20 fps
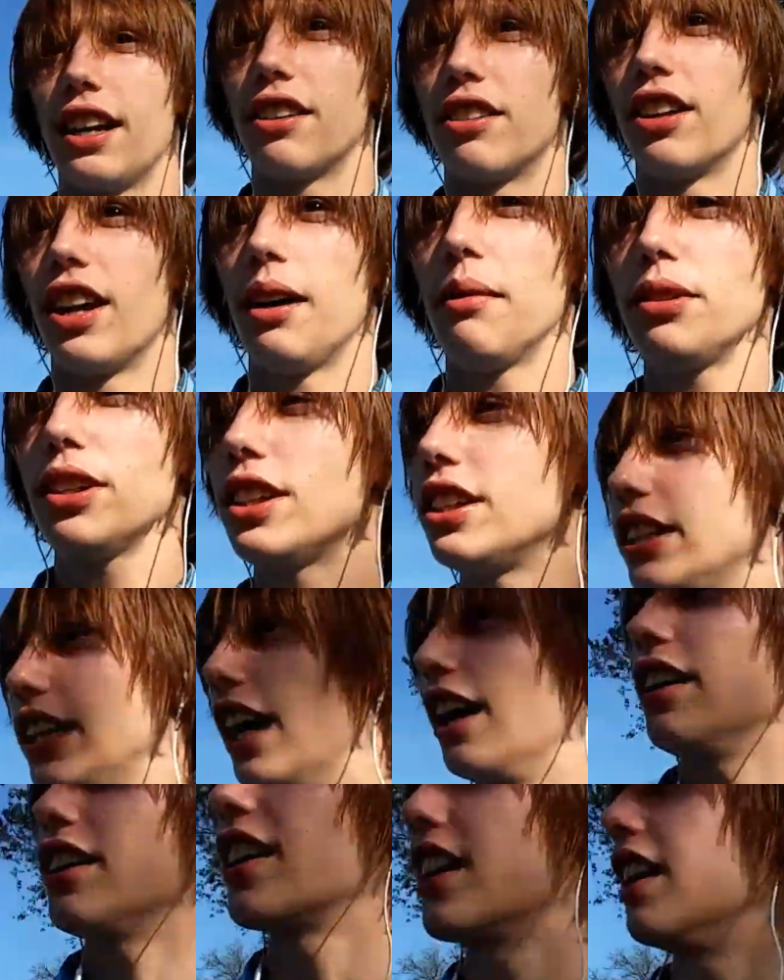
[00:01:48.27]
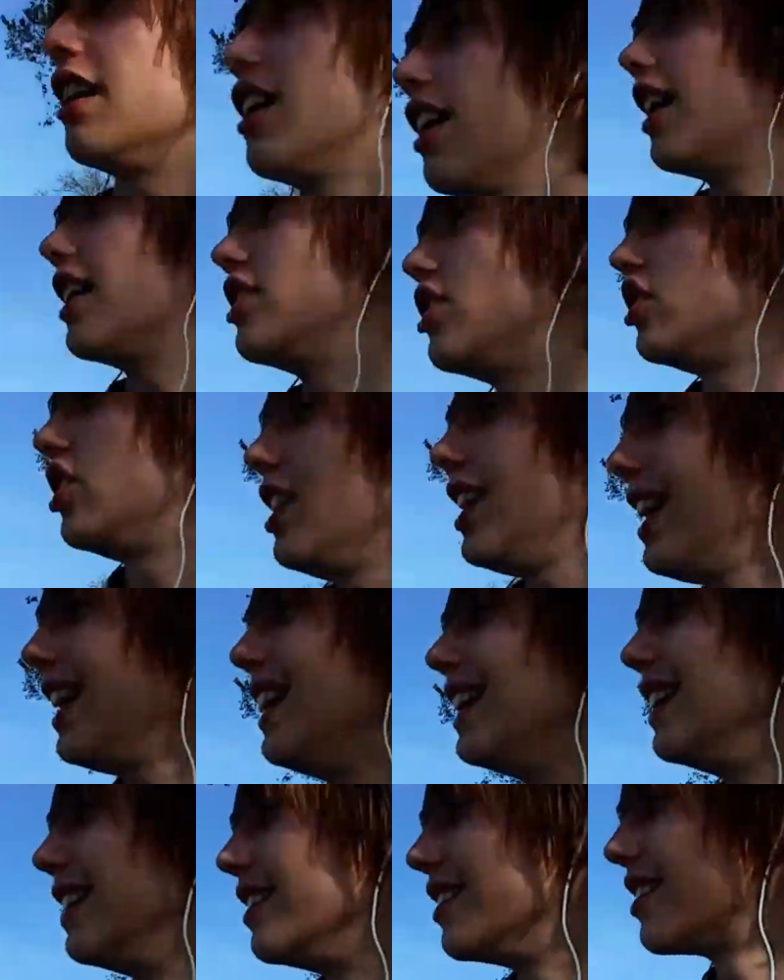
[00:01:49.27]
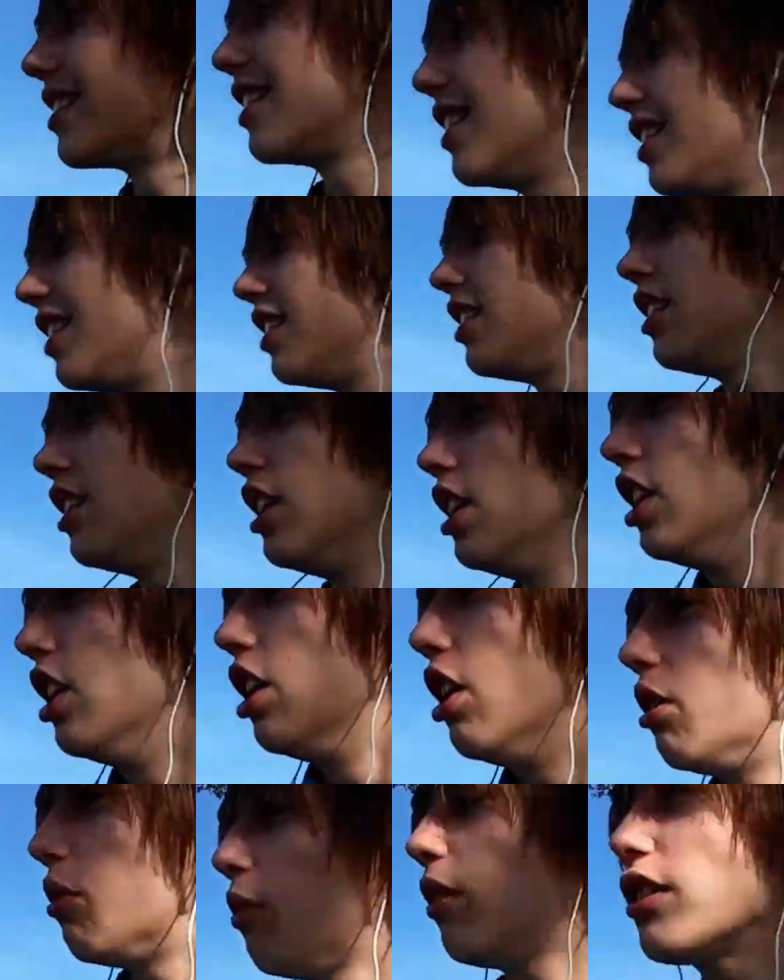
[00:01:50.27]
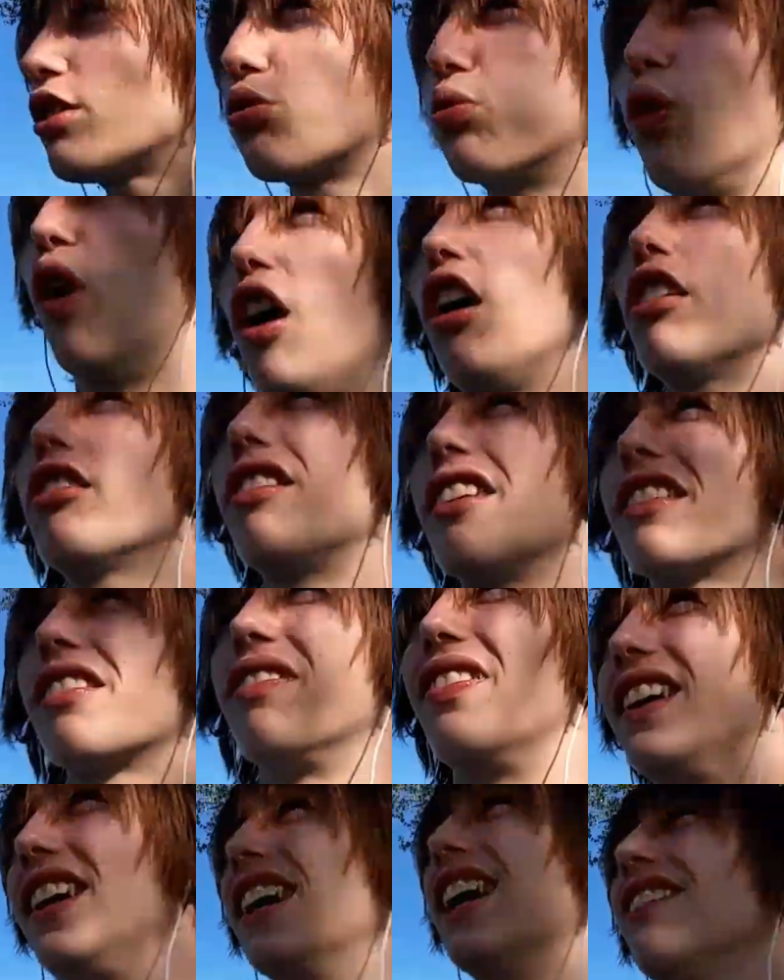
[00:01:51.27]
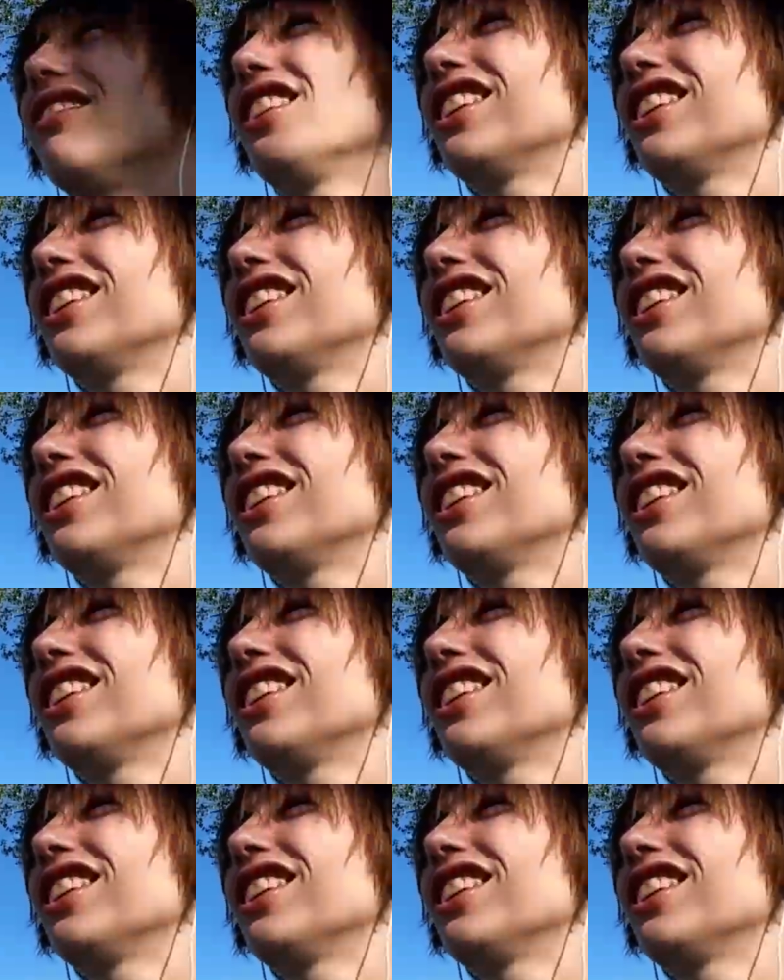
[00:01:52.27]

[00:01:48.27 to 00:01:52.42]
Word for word: I don't know, I'm just yelling a lot, jeez. What's wrong with me?